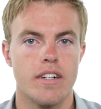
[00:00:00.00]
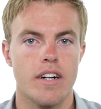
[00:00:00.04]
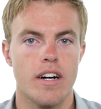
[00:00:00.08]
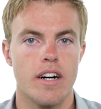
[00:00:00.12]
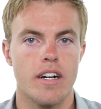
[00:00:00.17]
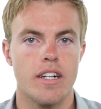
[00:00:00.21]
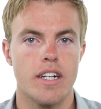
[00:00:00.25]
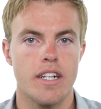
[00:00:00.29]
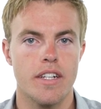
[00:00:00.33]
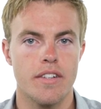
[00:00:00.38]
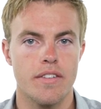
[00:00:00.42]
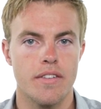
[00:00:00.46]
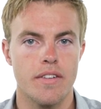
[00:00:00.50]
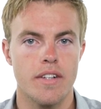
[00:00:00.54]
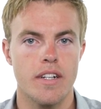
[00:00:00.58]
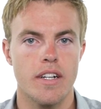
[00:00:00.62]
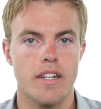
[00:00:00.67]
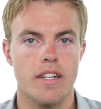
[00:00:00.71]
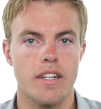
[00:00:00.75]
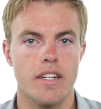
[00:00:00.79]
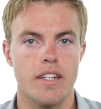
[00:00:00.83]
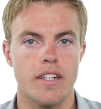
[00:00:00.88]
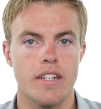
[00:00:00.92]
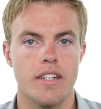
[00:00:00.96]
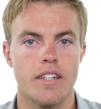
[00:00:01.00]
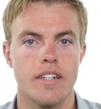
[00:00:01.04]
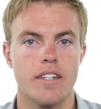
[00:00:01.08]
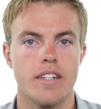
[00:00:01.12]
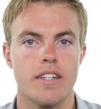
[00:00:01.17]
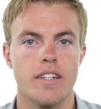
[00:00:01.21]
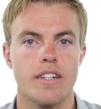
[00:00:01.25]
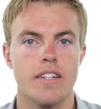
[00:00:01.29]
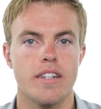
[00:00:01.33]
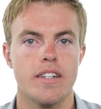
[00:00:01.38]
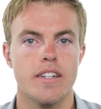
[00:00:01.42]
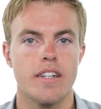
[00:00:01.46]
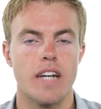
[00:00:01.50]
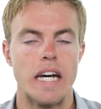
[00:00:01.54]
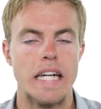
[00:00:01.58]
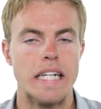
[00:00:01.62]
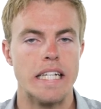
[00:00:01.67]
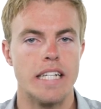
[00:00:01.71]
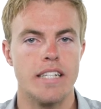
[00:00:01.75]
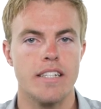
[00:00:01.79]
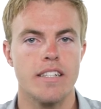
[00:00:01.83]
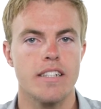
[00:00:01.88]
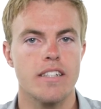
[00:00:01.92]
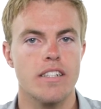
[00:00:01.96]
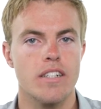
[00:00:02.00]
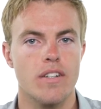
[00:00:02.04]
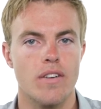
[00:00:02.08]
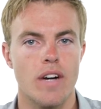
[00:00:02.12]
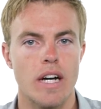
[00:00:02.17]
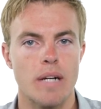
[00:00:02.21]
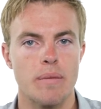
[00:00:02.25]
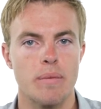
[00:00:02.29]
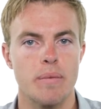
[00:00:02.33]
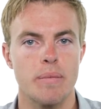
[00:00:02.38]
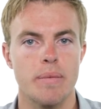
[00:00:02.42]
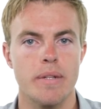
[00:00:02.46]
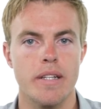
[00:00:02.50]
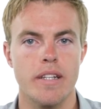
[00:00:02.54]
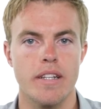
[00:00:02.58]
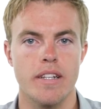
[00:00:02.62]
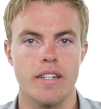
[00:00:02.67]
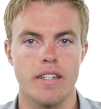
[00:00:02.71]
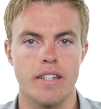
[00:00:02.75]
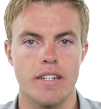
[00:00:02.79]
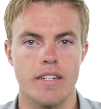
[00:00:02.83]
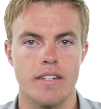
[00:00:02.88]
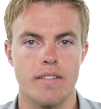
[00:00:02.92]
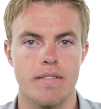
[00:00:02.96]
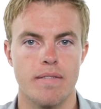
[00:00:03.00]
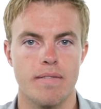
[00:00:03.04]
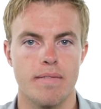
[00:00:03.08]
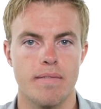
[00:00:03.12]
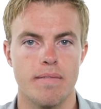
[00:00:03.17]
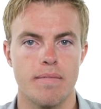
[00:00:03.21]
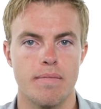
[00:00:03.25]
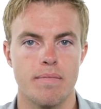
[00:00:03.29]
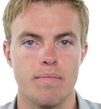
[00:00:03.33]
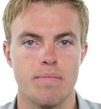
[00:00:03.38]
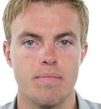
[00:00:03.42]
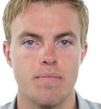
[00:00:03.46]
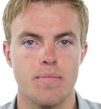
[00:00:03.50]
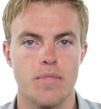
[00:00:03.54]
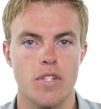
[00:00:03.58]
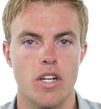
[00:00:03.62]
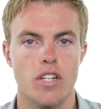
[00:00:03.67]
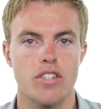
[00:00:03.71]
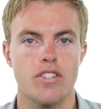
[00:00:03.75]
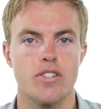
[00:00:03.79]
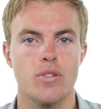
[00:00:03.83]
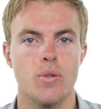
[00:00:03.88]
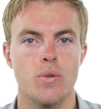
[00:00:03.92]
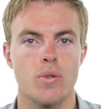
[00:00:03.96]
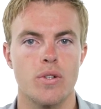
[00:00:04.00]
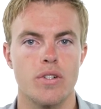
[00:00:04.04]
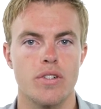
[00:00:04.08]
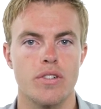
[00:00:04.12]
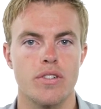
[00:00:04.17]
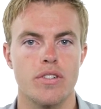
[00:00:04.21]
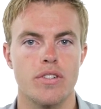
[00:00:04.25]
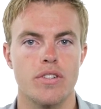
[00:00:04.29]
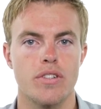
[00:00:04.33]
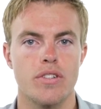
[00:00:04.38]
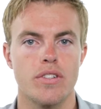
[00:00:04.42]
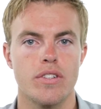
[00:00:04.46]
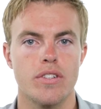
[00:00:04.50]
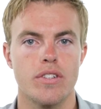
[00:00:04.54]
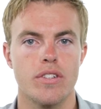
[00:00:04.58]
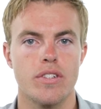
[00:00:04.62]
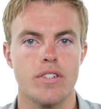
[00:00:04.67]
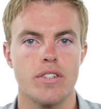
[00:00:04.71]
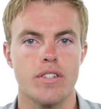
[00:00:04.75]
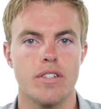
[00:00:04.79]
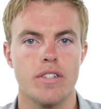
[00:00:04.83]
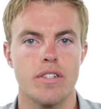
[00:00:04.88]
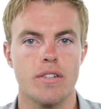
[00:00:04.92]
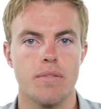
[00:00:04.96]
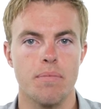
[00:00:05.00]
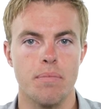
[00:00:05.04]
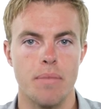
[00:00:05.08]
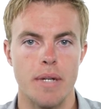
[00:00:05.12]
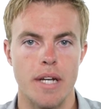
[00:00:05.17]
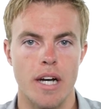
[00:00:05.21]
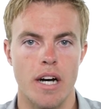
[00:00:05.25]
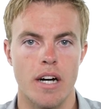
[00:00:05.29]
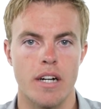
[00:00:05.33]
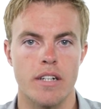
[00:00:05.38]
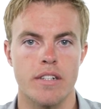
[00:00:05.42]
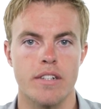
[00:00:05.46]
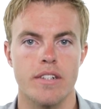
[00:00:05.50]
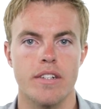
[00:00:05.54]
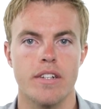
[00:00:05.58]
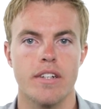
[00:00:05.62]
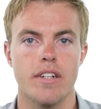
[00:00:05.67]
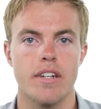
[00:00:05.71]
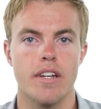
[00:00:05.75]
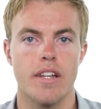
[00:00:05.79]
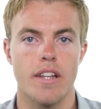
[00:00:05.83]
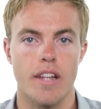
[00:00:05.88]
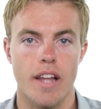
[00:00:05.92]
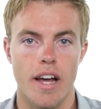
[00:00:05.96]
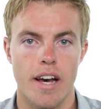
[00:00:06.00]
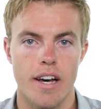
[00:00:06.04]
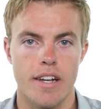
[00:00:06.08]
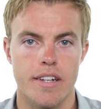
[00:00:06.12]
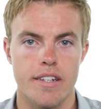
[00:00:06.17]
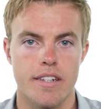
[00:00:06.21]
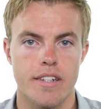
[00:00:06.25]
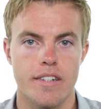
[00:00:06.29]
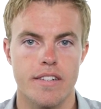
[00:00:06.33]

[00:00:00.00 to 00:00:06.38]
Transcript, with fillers: an infinity, an indescribability, a source beyond that.